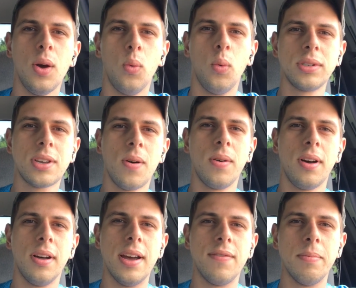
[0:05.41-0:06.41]
What's going
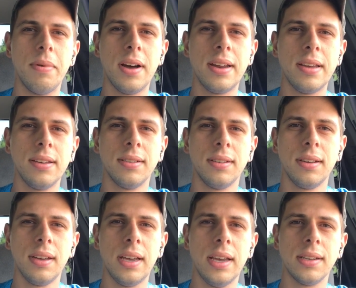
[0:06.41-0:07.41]
on, everybody?
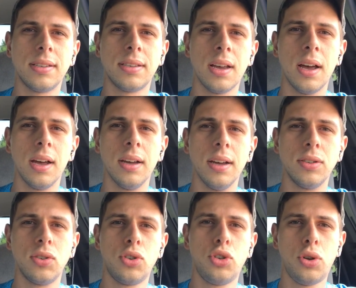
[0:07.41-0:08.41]
It's
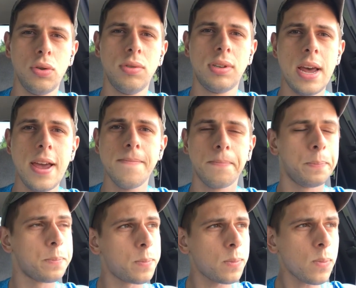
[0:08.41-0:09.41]
Tuesday,
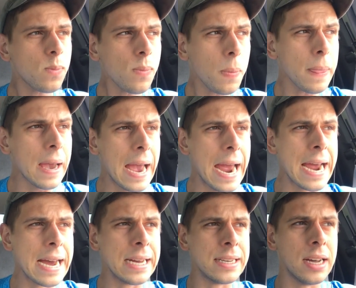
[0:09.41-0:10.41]

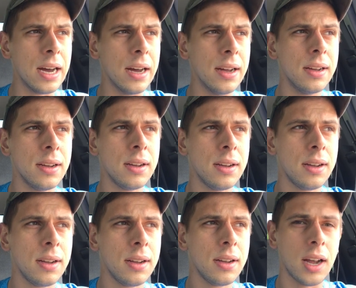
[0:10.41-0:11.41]
and I
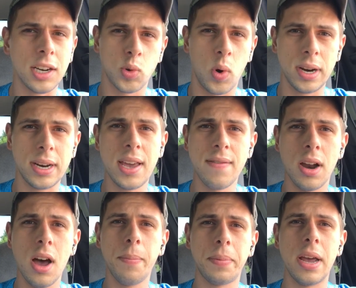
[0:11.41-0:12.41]
just wanted to give an
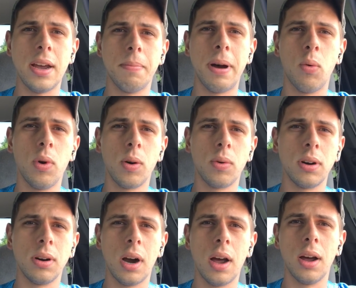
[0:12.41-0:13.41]
update about where
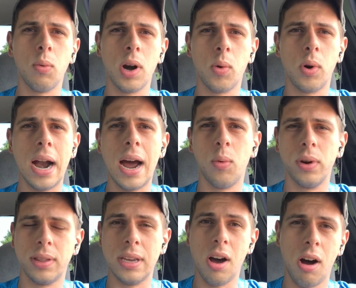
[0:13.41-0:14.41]
we're at with
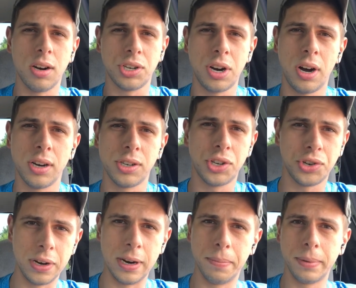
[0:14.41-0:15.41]
the Oshkosh
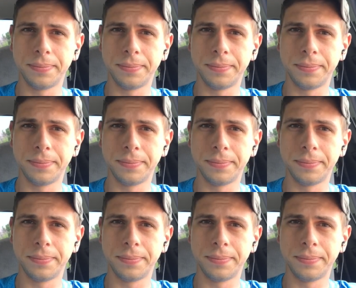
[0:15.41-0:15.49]
trip.